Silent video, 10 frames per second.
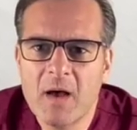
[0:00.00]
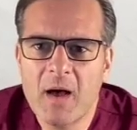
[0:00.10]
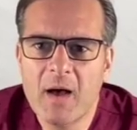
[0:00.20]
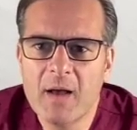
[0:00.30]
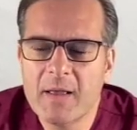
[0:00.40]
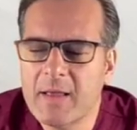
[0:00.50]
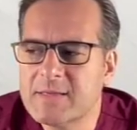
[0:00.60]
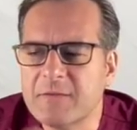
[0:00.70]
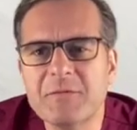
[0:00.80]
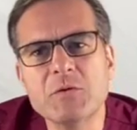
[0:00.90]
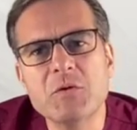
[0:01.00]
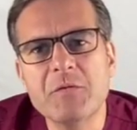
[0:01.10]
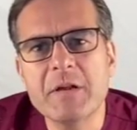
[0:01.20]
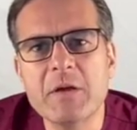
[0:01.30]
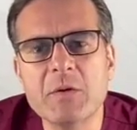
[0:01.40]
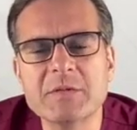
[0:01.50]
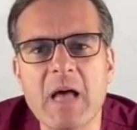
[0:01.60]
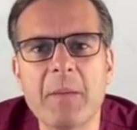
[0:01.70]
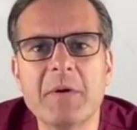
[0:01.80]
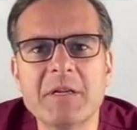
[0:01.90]
As in future videos,
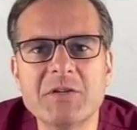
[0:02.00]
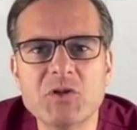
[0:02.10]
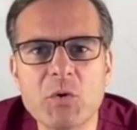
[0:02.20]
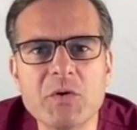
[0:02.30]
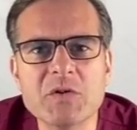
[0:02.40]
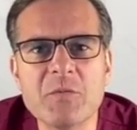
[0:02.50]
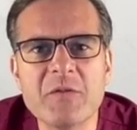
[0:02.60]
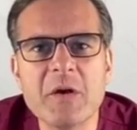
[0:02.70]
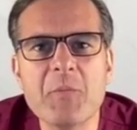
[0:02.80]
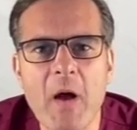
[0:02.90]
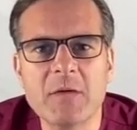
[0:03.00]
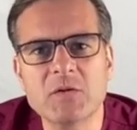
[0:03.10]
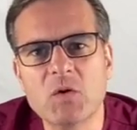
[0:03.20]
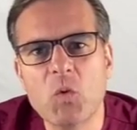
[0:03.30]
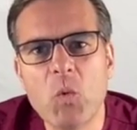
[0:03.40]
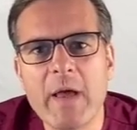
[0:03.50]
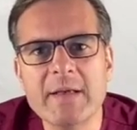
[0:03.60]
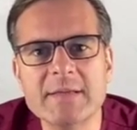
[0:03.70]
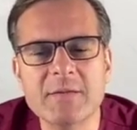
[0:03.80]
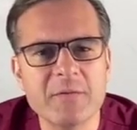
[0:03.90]
I'm going to show you some very practical ways,